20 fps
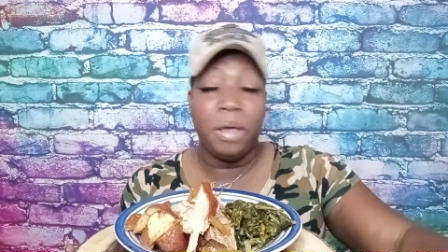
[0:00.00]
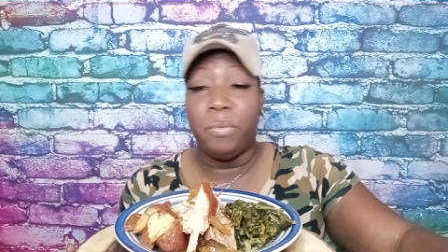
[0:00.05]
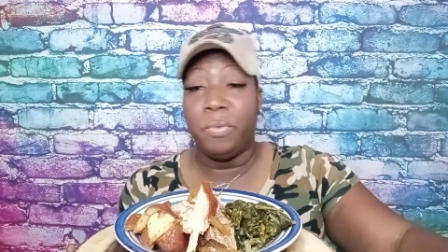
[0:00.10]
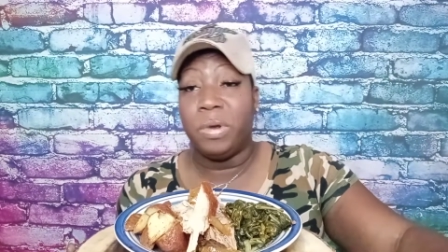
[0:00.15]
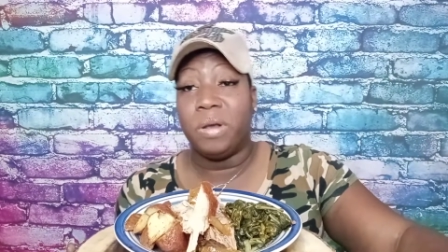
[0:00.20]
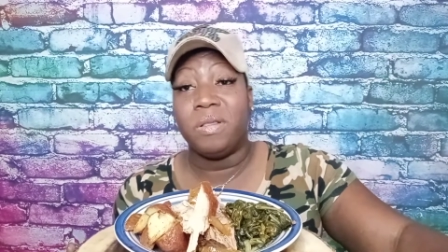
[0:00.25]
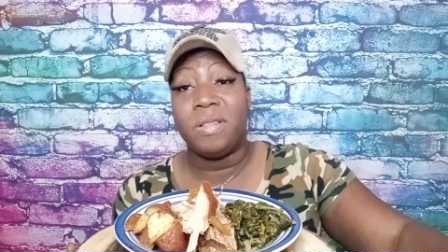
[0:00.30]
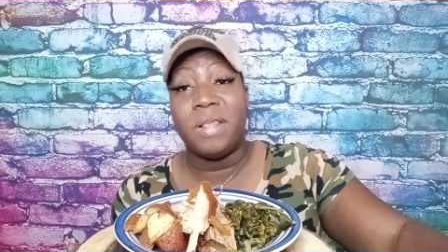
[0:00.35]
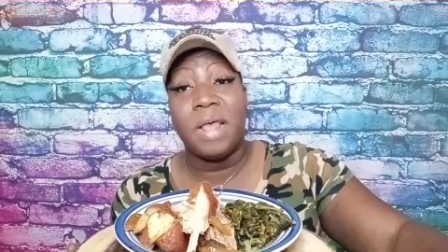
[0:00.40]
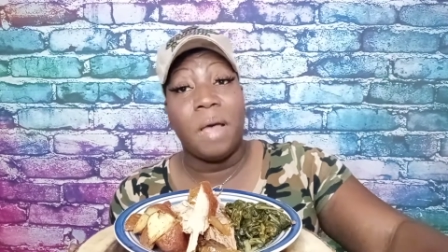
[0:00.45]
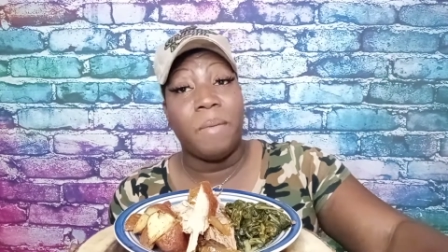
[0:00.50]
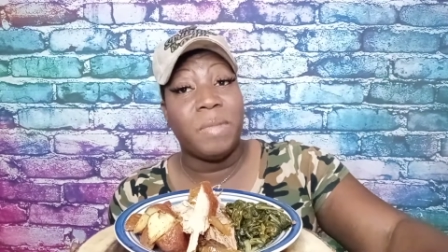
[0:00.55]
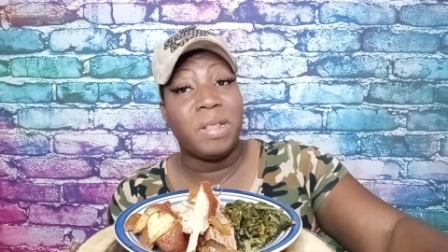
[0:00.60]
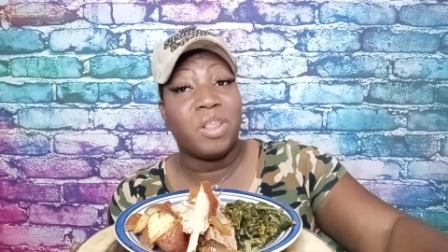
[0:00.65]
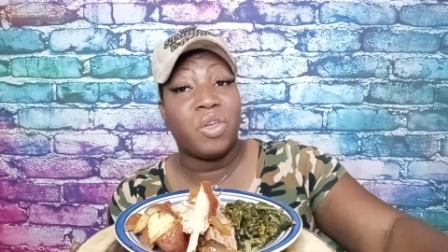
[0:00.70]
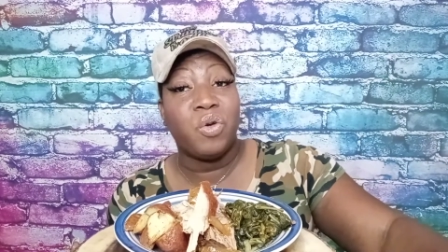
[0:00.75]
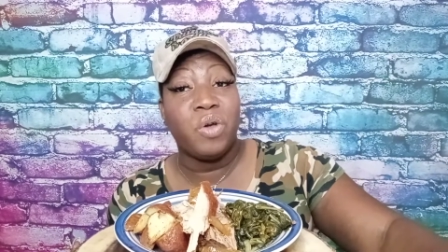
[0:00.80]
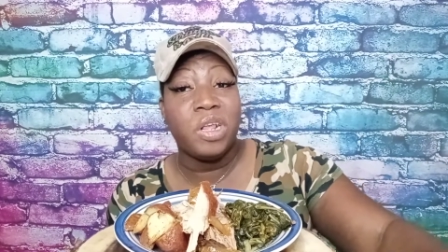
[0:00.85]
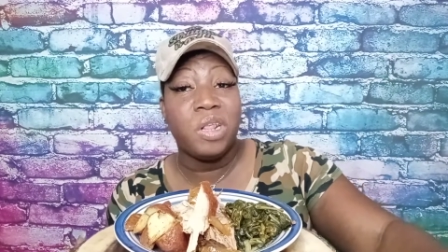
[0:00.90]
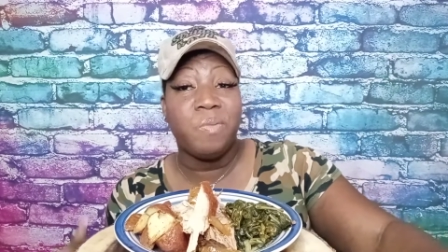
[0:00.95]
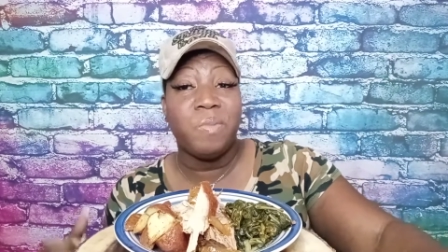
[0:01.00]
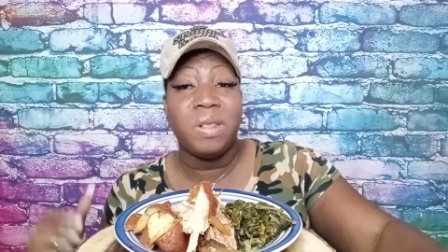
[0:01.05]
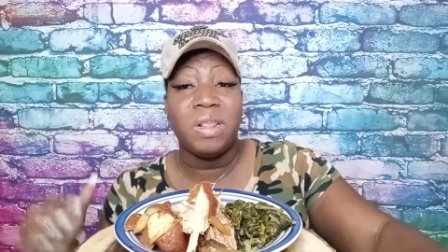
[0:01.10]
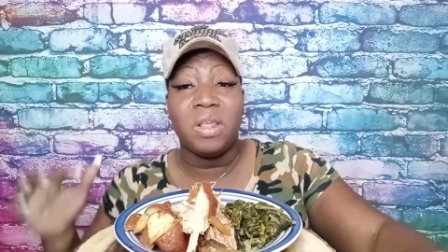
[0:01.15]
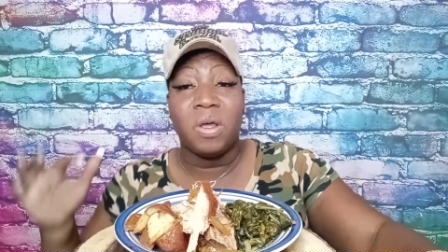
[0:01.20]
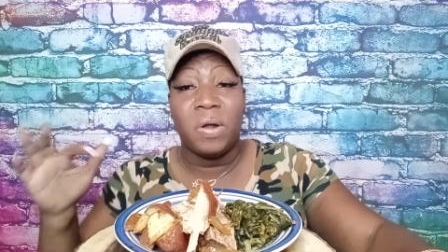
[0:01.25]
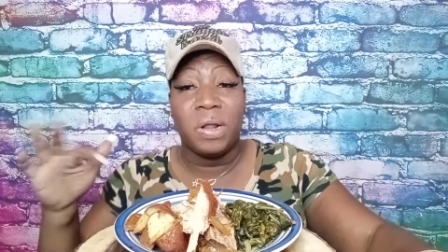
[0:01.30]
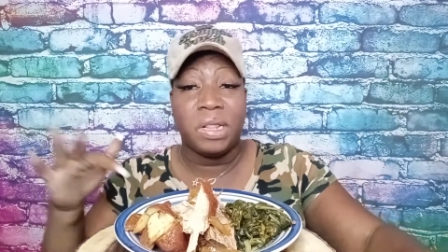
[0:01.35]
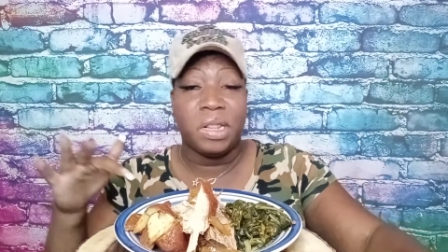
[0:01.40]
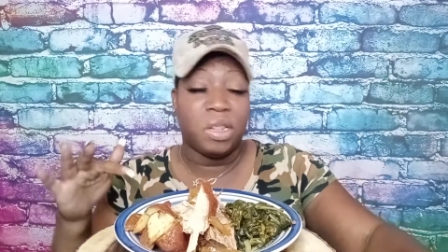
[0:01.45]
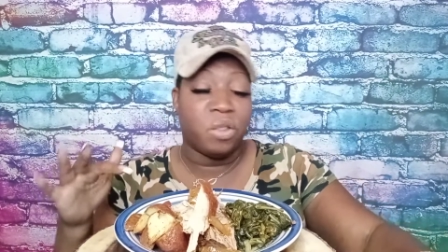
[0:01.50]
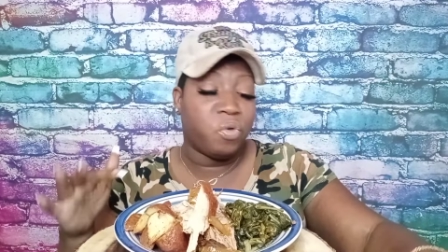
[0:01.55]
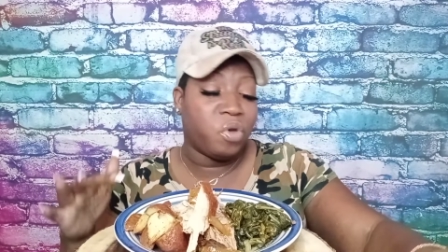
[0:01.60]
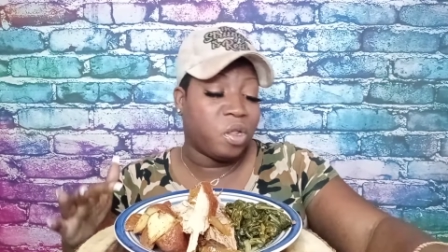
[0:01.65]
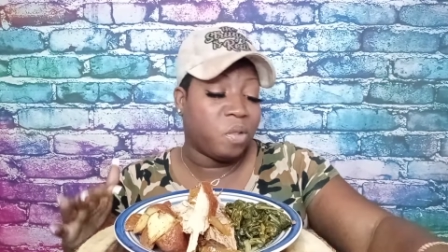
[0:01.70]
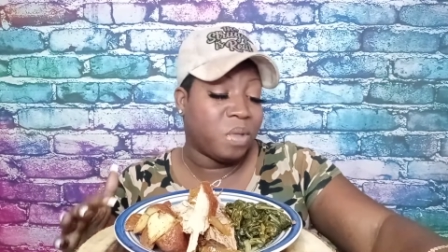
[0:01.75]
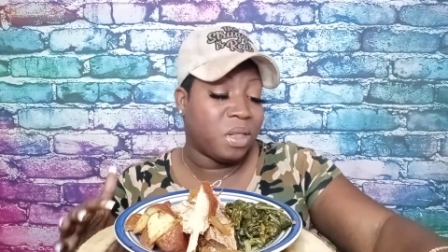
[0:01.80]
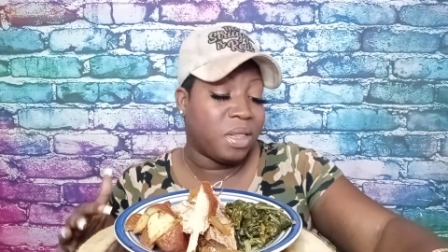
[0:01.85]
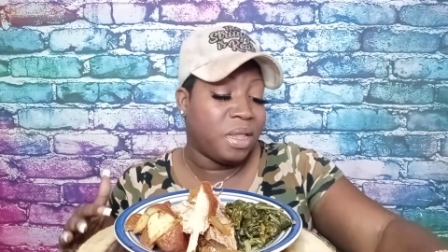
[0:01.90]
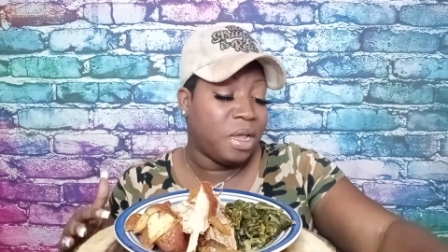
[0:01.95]
In real time, it's Christmas, so this is
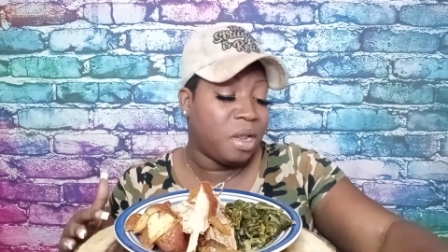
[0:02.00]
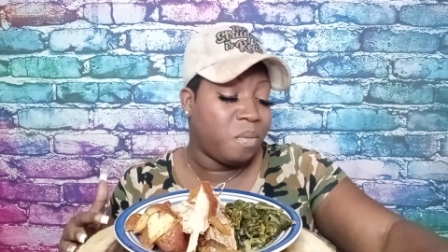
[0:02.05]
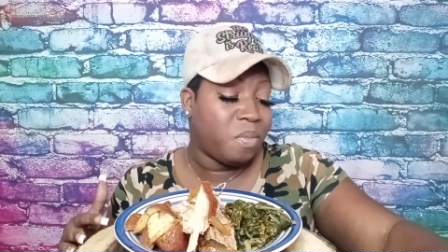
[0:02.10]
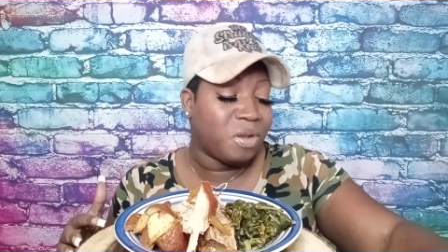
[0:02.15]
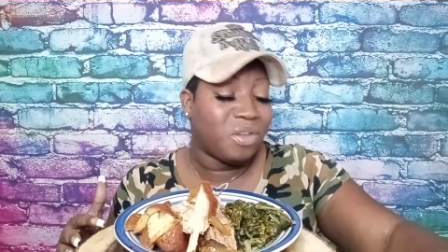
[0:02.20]
Christmas dinner,